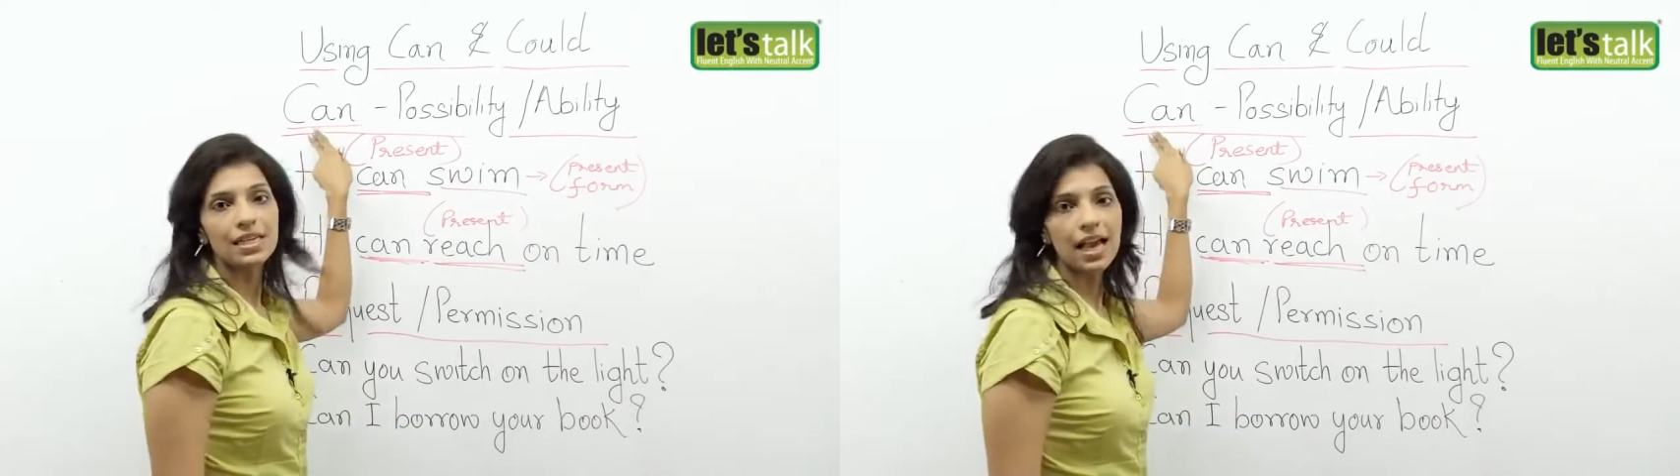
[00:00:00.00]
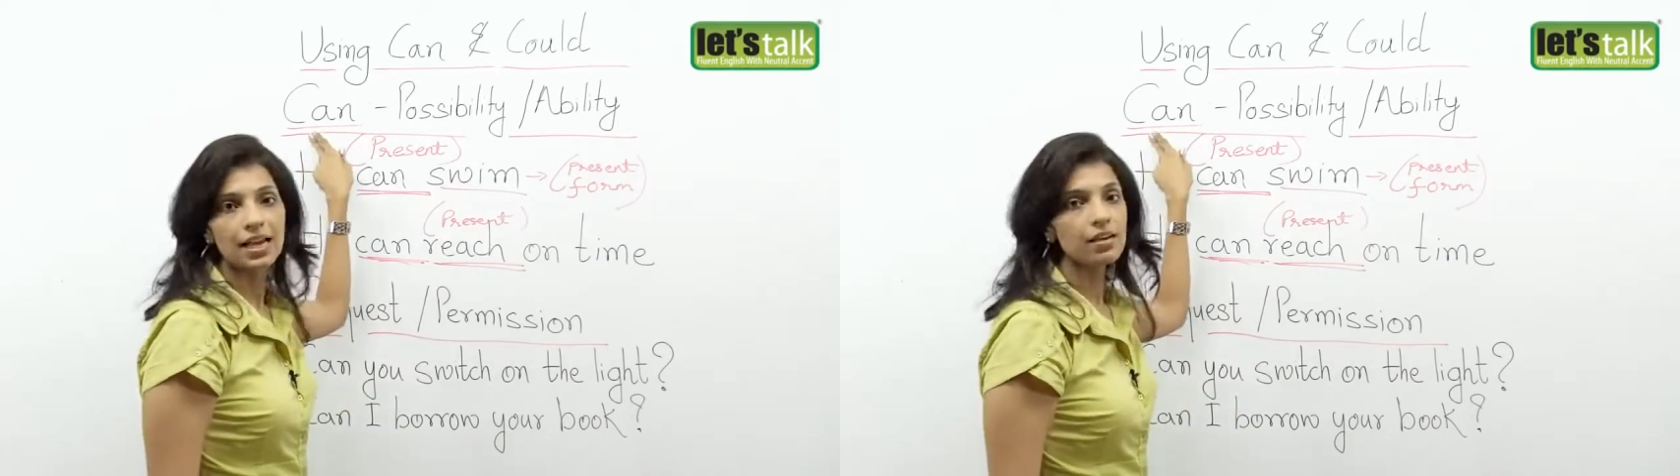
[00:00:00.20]

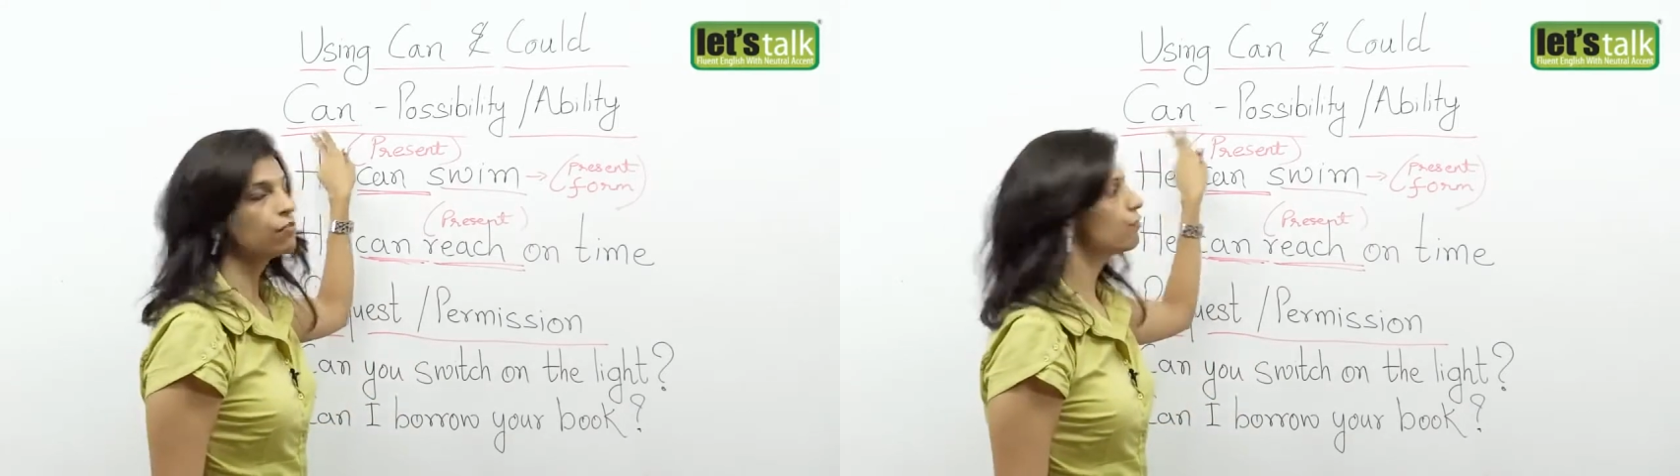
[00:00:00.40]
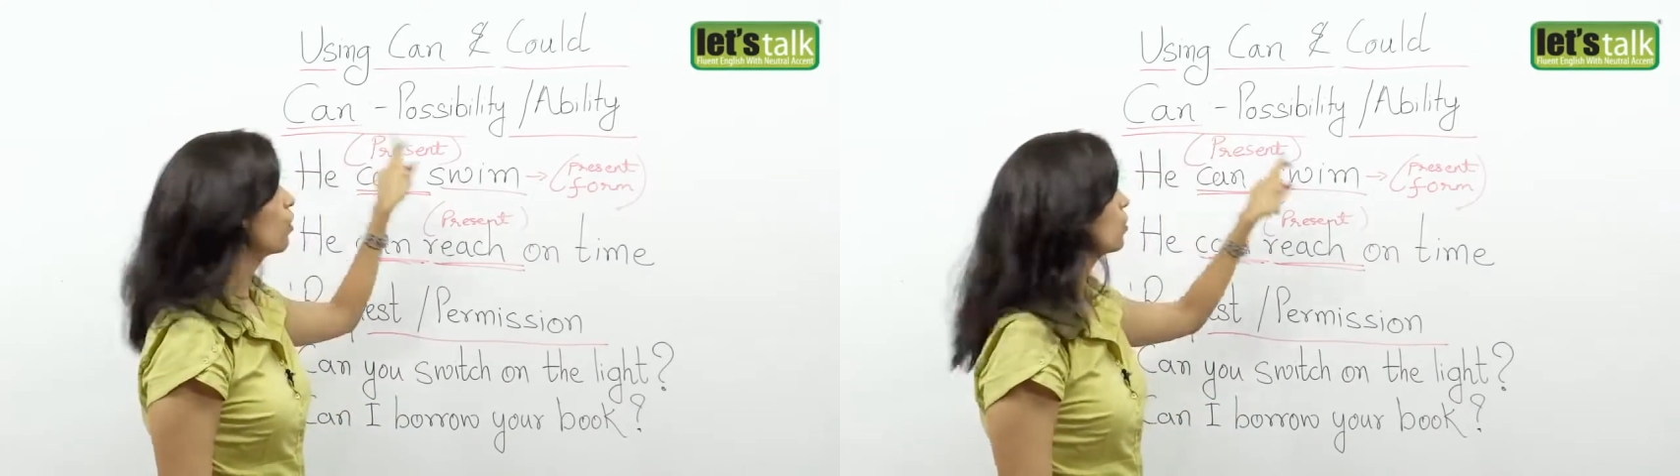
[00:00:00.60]
can
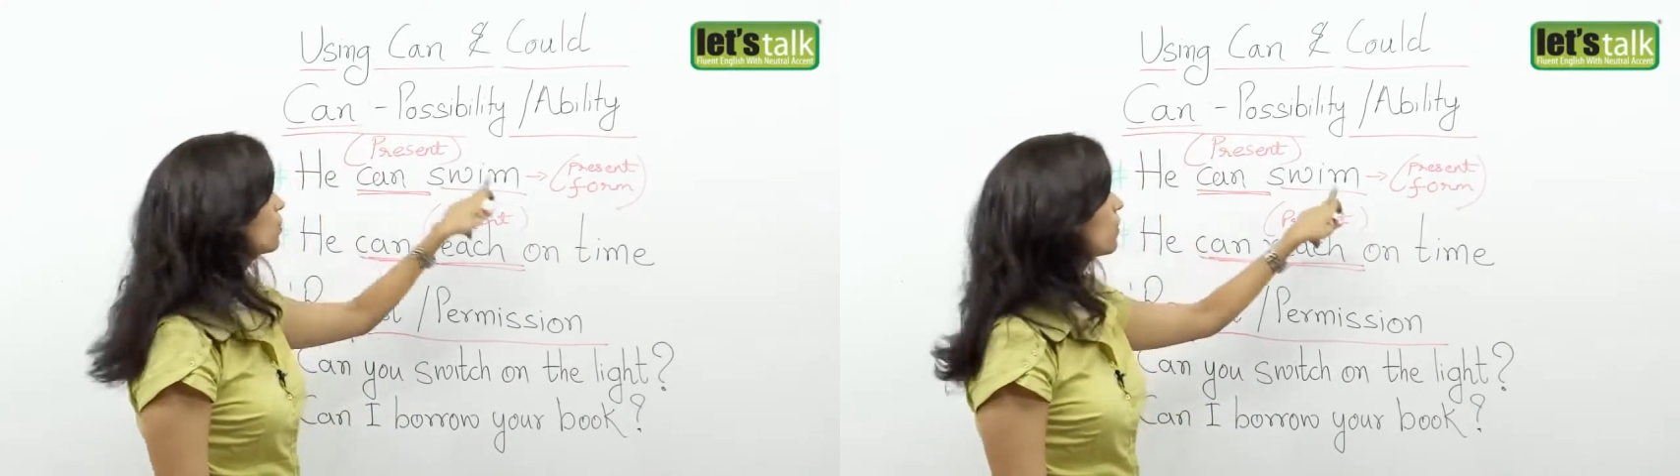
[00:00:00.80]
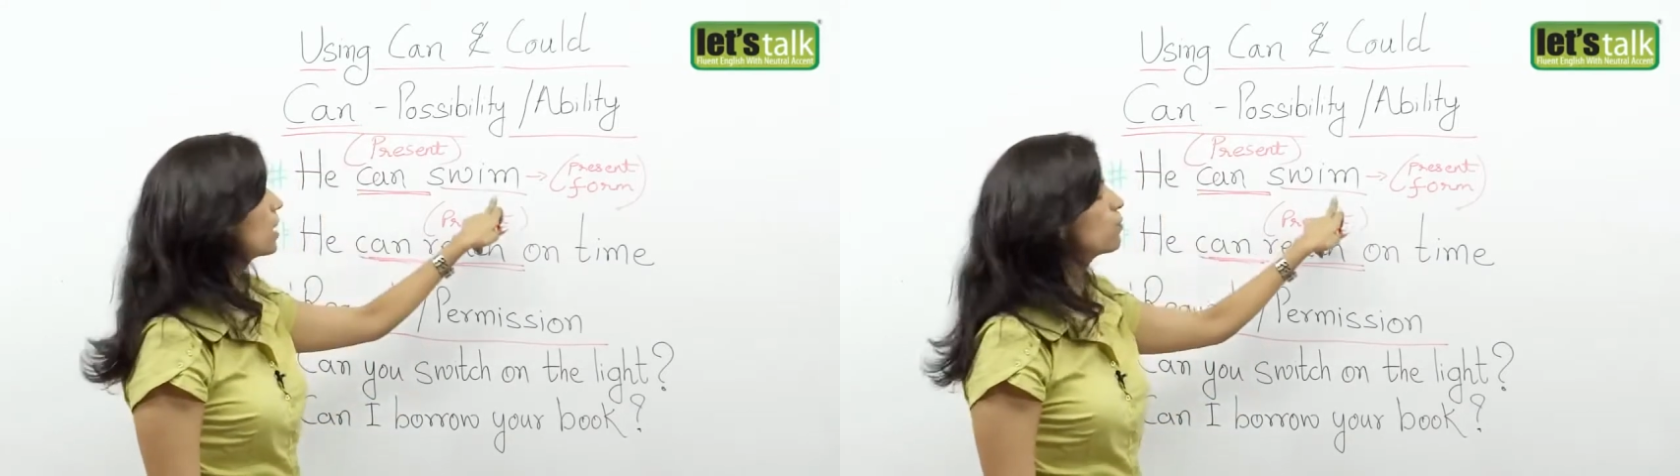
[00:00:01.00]

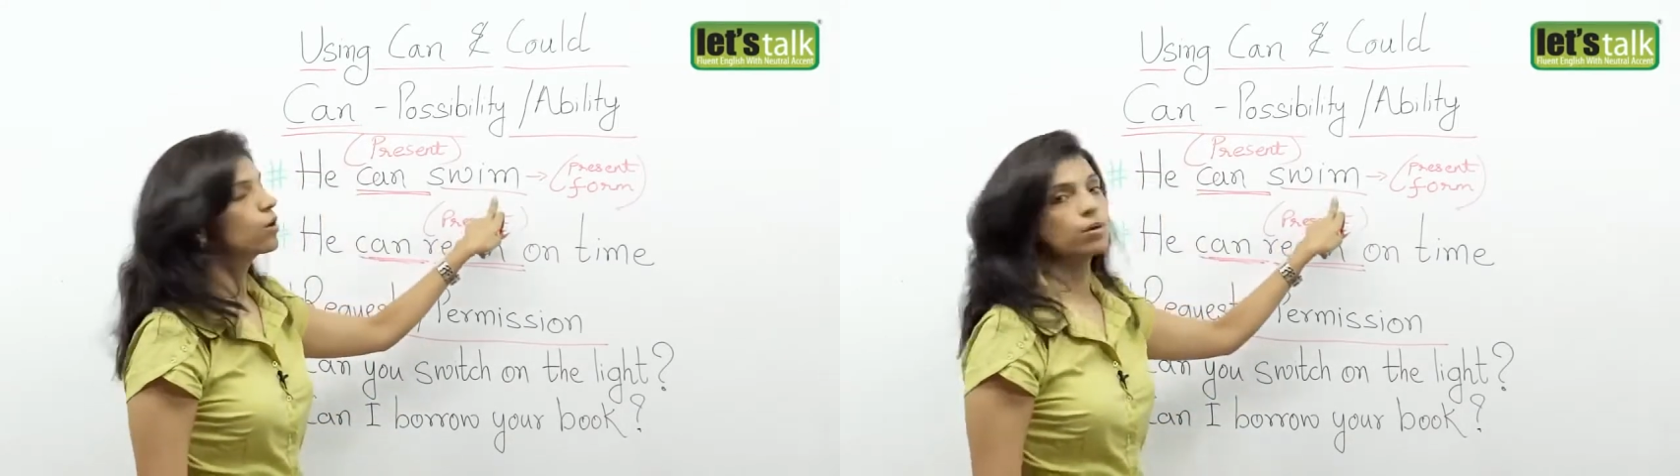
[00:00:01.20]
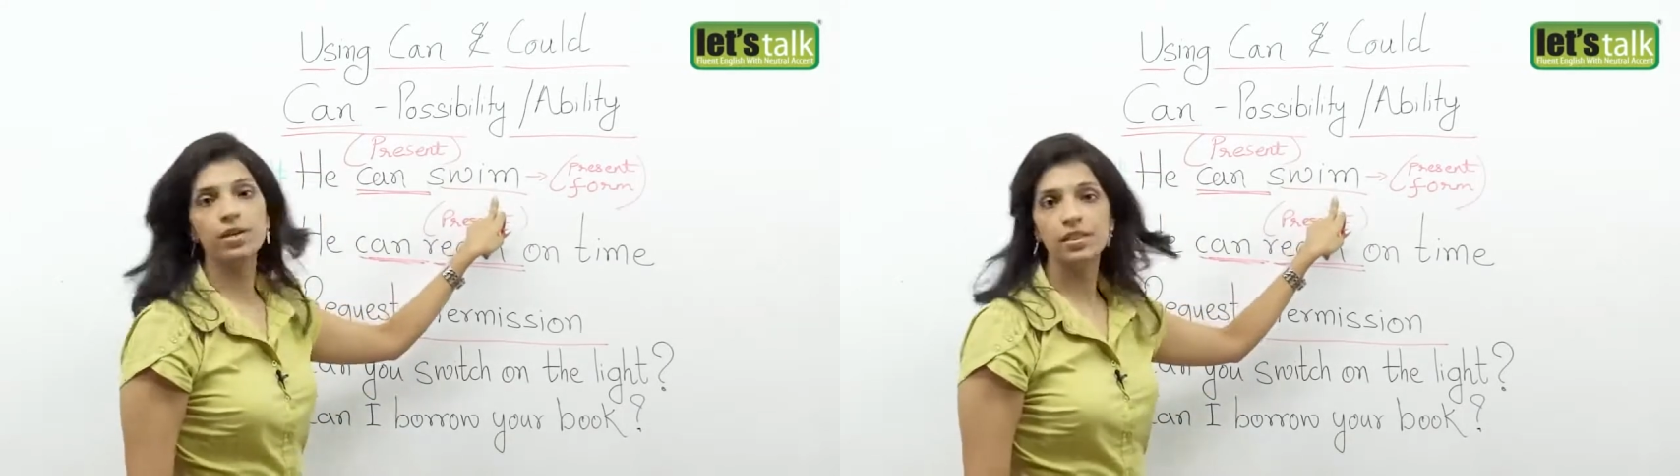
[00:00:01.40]
followed by a
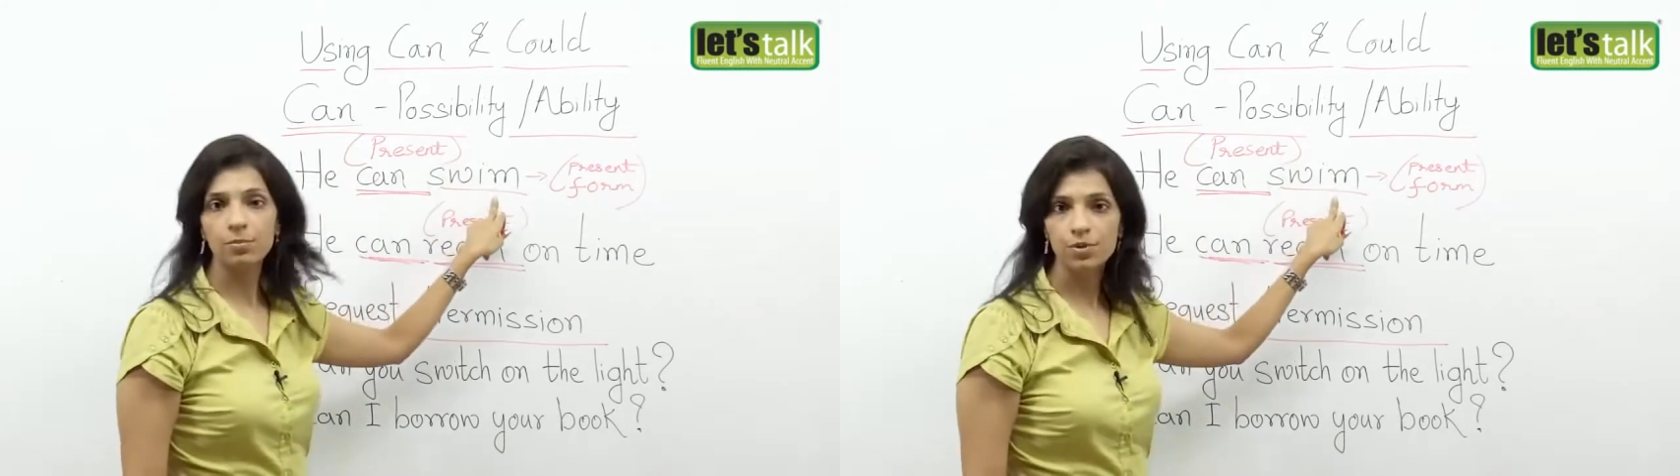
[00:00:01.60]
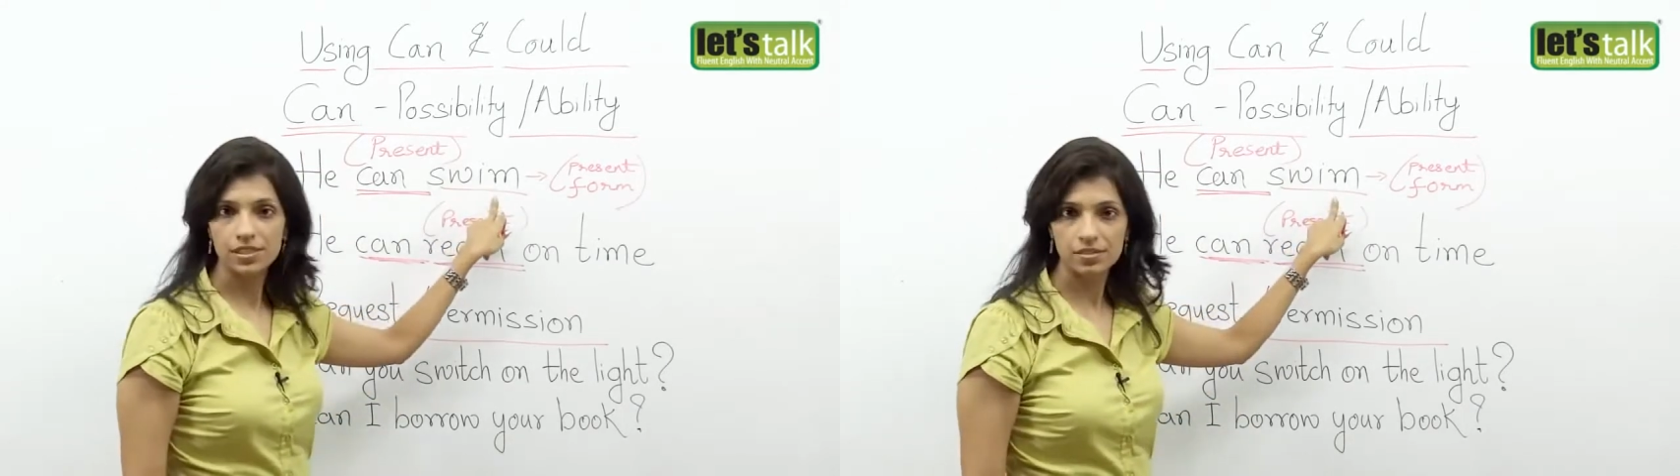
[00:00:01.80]
verb in
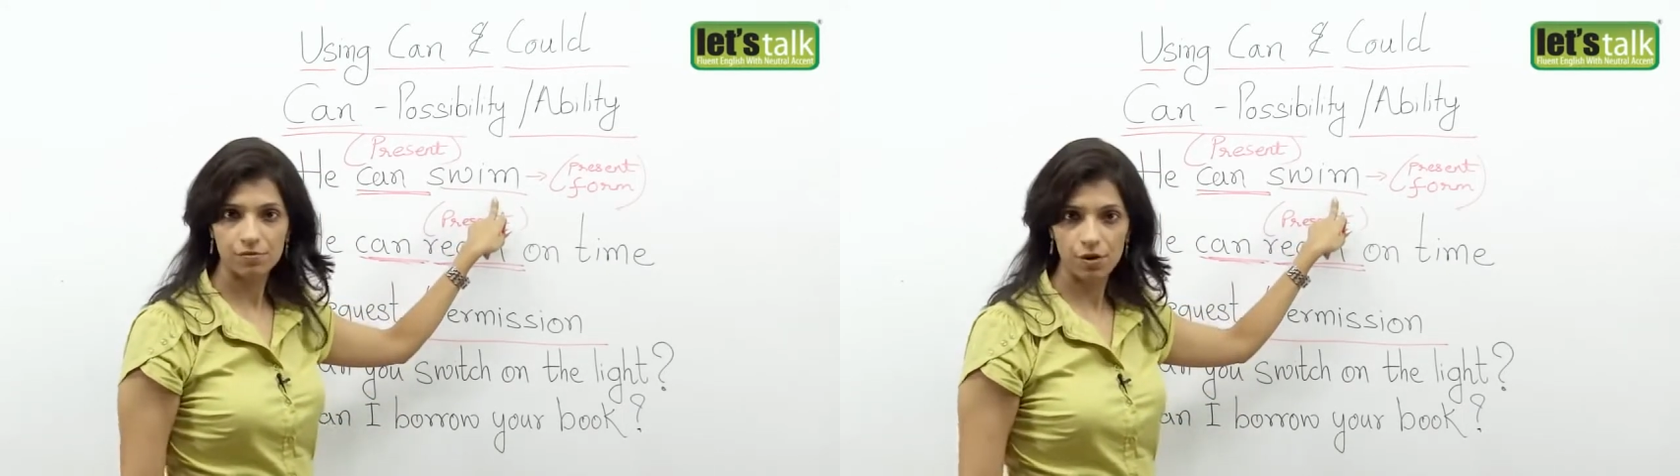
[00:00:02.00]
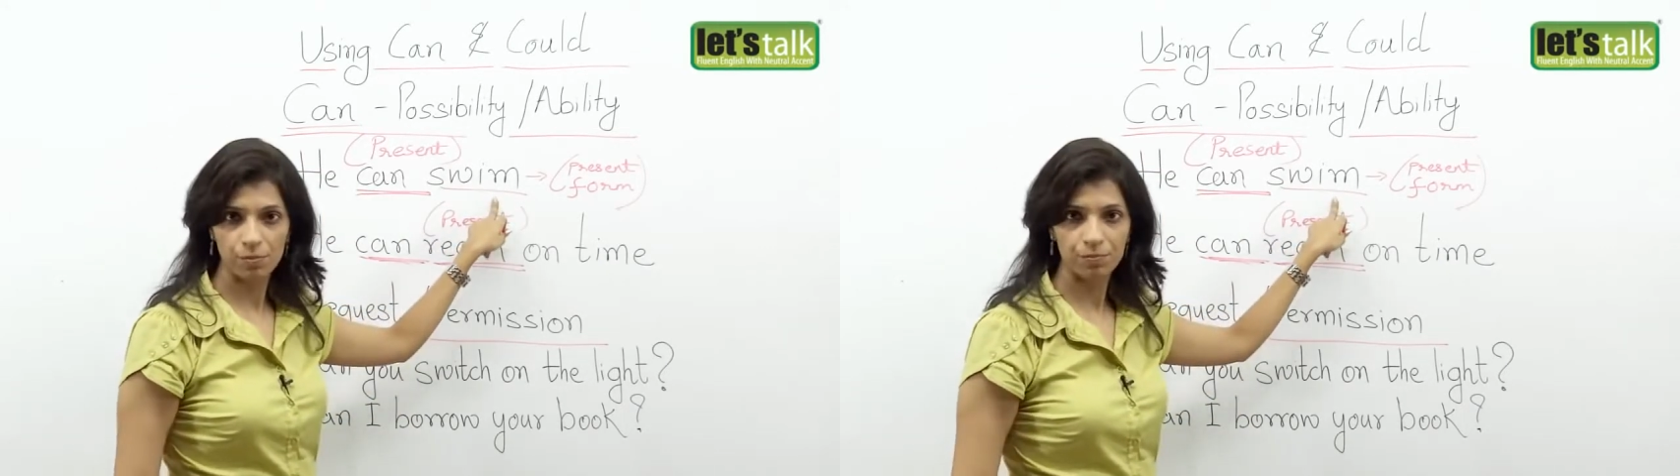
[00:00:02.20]
the
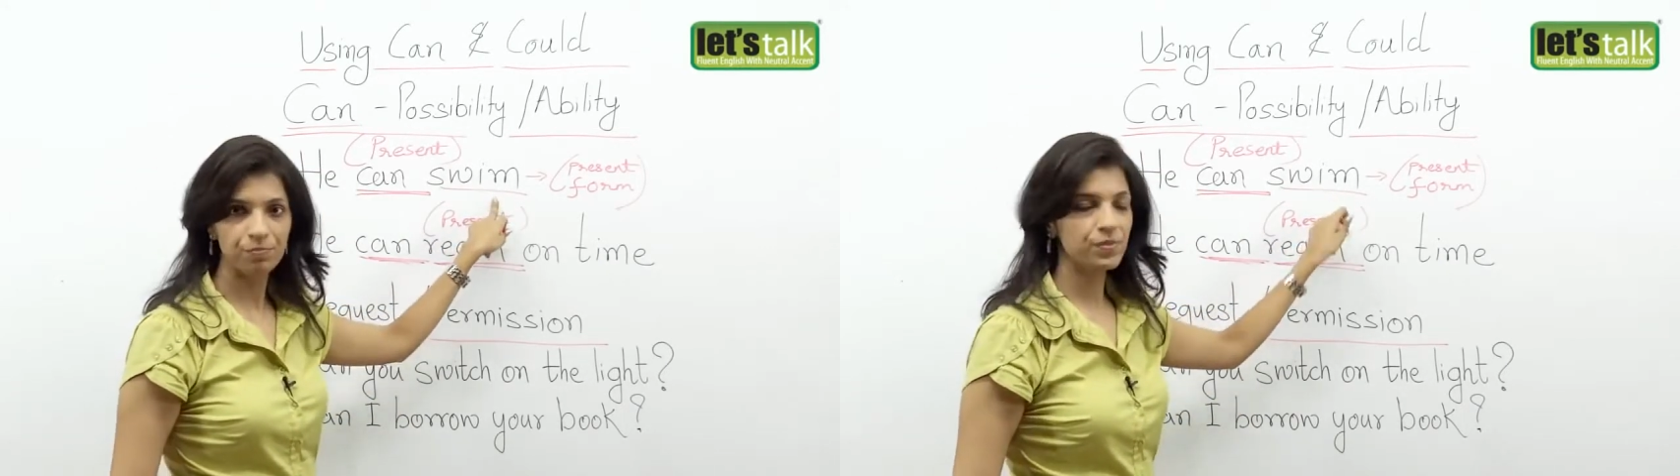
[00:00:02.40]
present form.